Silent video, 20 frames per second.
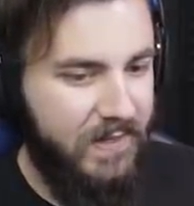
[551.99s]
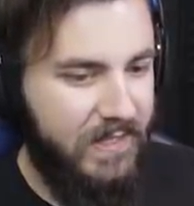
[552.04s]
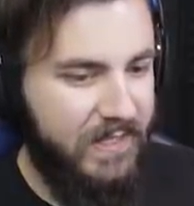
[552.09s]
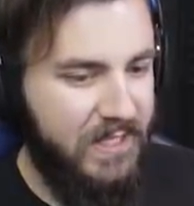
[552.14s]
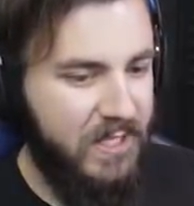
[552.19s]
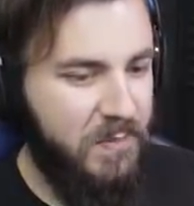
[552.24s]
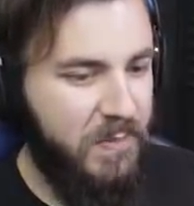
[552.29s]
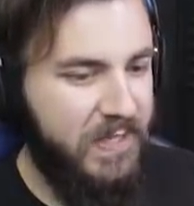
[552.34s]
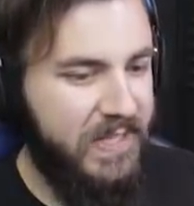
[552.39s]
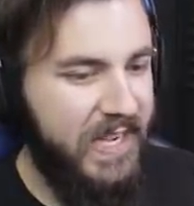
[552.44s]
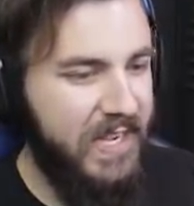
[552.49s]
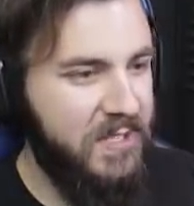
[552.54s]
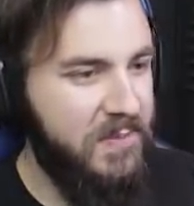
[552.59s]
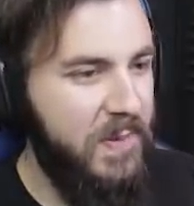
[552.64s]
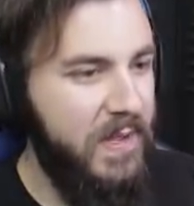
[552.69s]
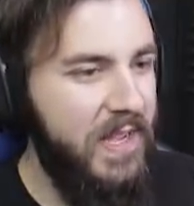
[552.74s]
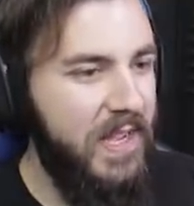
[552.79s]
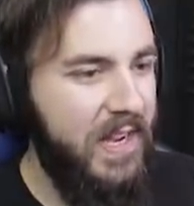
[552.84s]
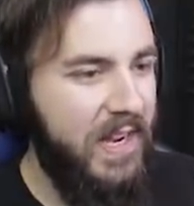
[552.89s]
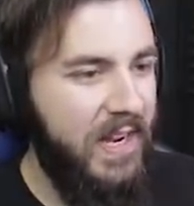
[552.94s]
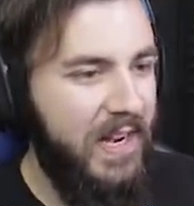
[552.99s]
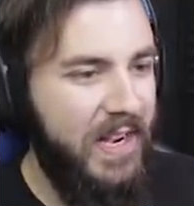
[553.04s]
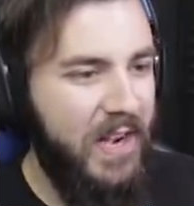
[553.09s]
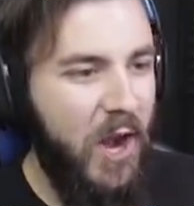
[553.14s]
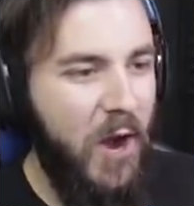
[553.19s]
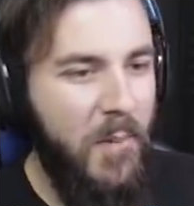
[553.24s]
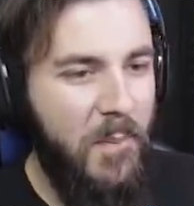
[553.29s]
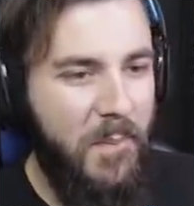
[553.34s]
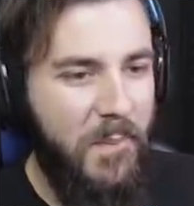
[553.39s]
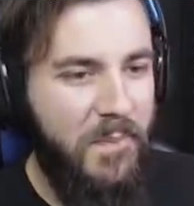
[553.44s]
Does this protect me?
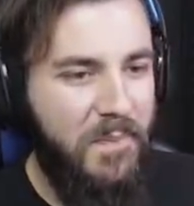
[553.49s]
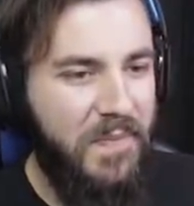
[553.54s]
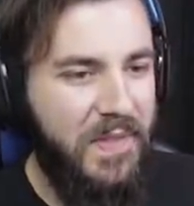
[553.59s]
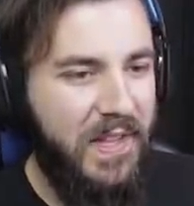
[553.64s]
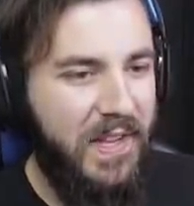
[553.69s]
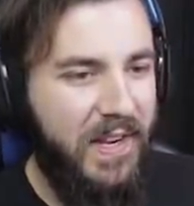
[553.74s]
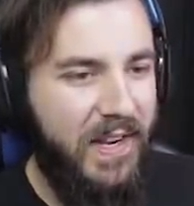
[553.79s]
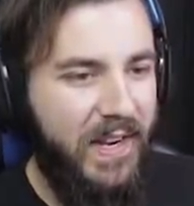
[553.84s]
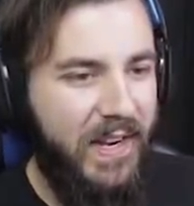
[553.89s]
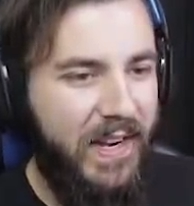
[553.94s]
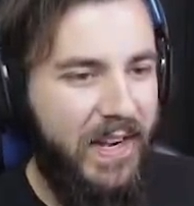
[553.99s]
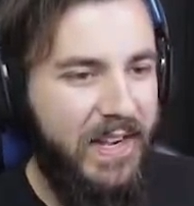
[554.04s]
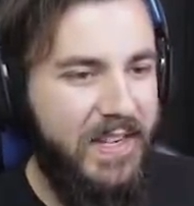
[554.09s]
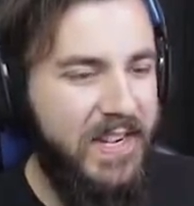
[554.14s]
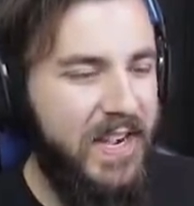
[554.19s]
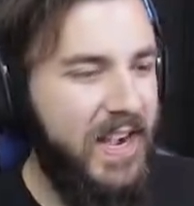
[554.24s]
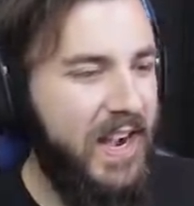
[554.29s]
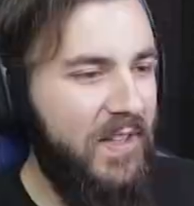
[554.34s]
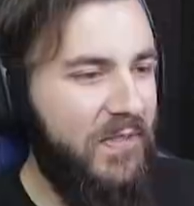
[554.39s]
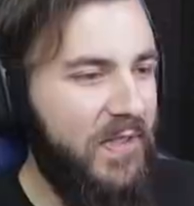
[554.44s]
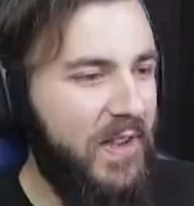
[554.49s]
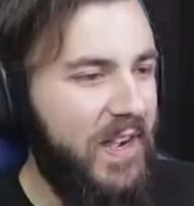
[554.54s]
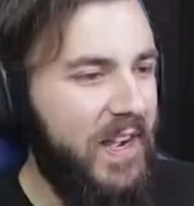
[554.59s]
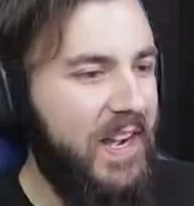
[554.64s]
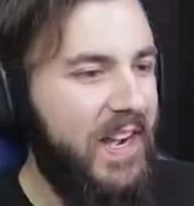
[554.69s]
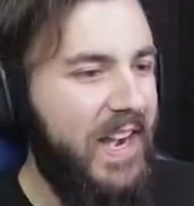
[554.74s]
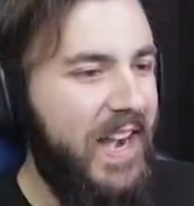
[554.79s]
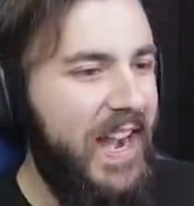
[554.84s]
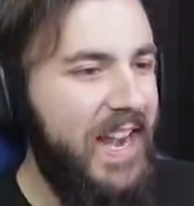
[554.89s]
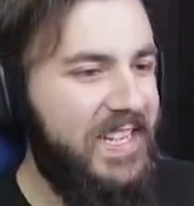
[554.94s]
Nope. It did nothing.
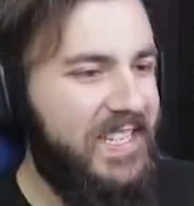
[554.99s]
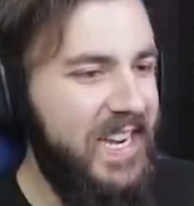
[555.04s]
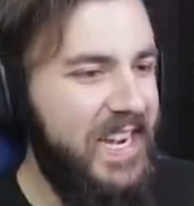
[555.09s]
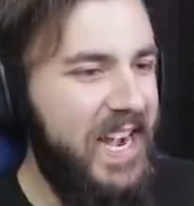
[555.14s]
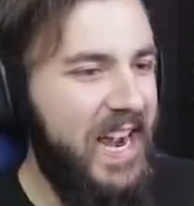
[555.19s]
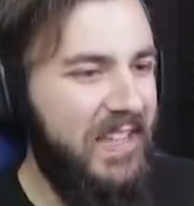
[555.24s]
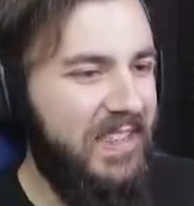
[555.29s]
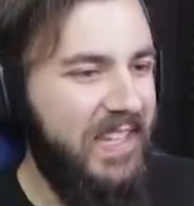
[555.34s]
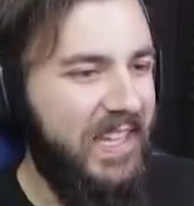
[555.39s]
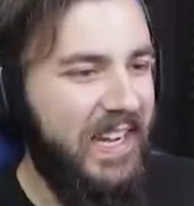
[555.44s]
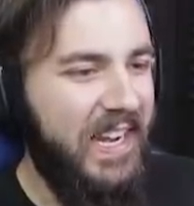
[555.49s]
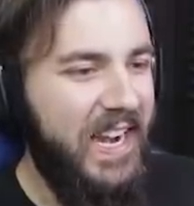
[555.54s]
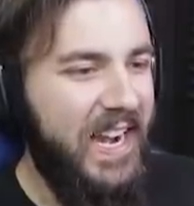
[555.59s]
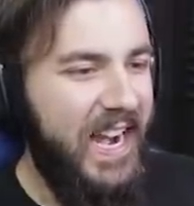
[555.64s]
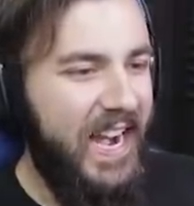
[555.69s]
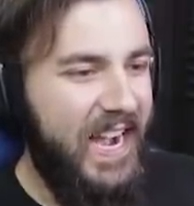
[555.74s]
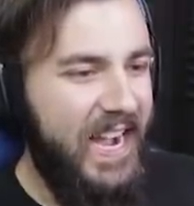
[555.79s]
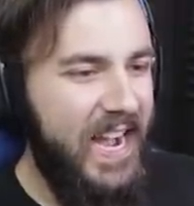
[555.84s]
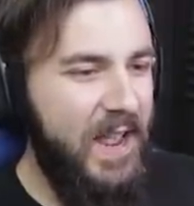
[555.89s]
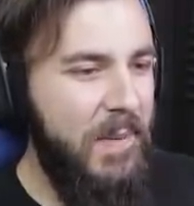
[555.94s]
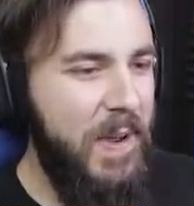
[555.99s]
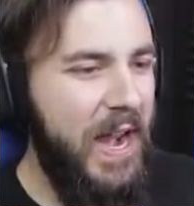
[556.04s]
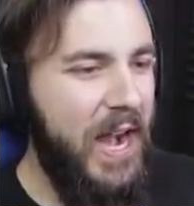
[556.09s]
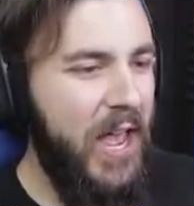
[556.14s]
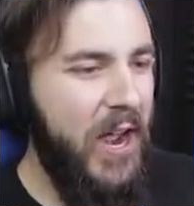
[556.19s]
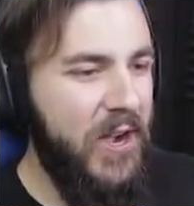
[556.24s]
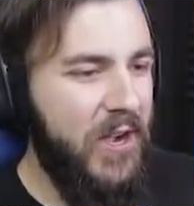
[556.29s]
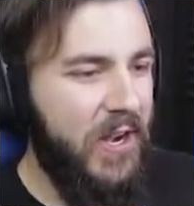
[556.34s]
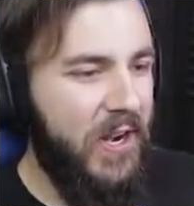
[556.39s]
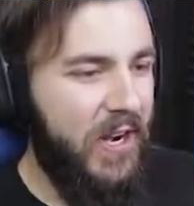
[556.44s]
It did nothing. Leave me
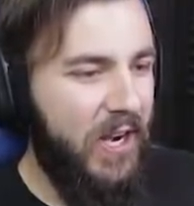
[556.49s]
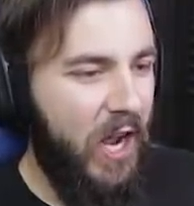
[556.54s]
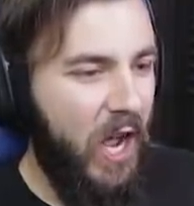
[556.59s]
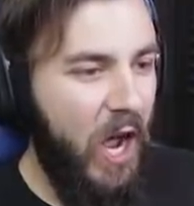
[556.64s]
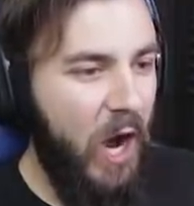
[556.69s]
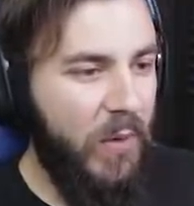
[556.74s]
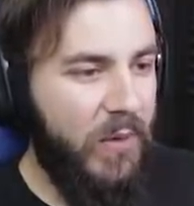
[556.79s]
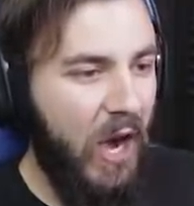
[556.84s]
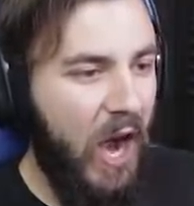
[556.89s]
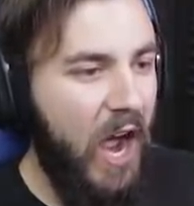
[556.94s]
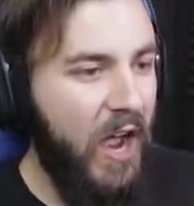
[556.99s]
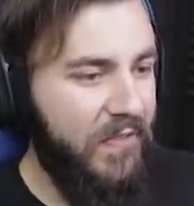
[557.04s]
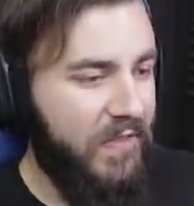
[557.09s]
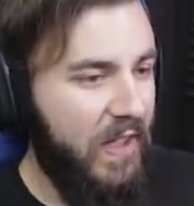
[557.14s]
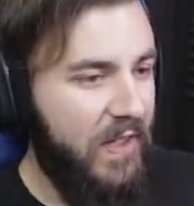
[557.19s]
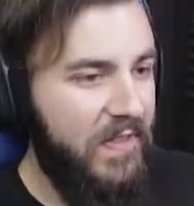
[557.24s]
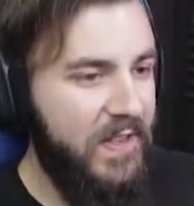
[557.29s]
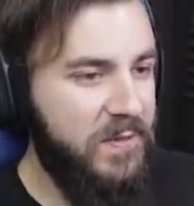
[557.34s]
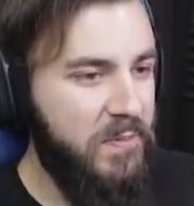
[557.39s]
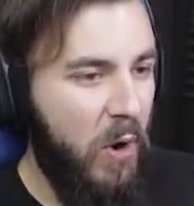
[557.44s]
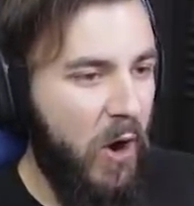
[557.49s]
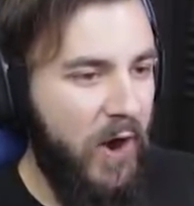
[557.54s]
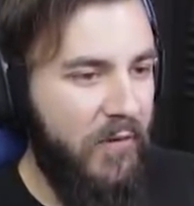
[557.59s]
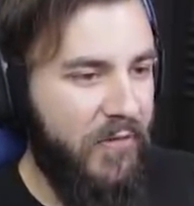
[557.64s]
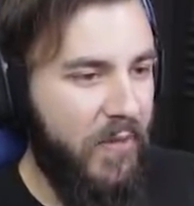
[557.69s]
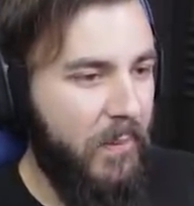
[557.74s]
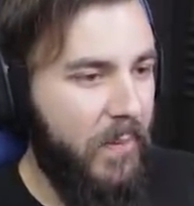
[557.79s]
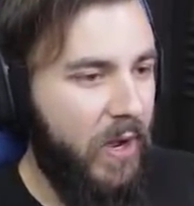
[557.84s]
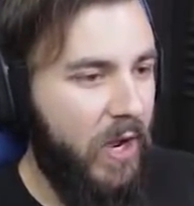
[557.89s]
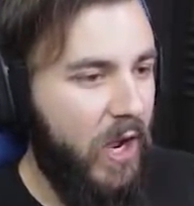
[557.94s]
alone. Oh, God. There's more
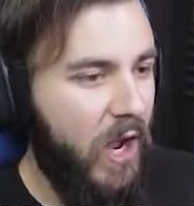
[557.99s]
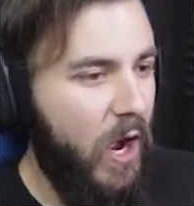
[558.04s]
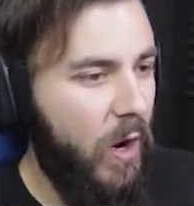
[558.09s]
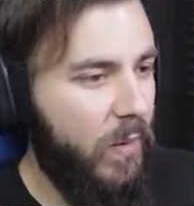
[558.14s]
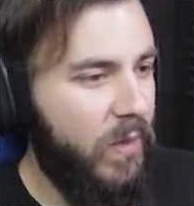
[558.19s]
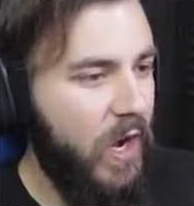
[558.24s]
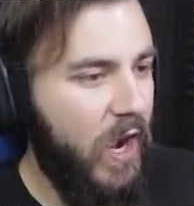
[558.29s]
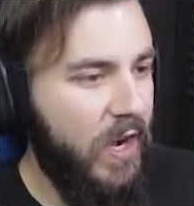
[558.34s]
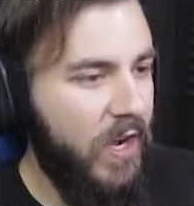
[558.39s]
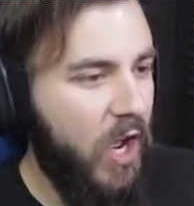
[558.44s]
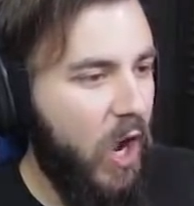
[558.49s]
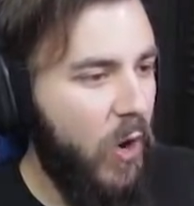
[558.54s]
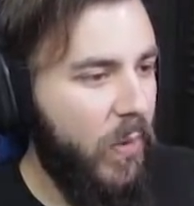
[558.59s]
of them. Oh, God.